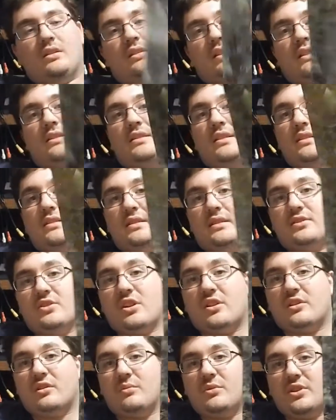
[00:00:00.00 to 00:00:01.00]
Disney's The
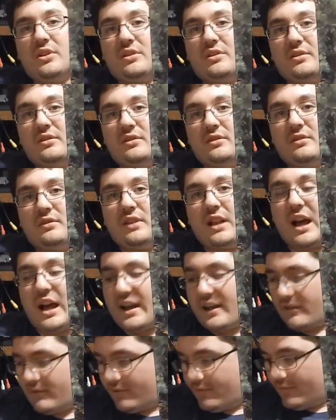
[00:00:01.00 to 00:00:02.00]
Jungle Book,
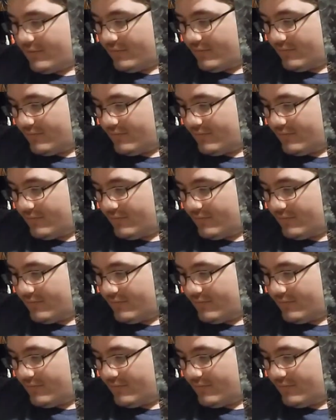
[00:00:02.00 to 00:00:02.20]
live.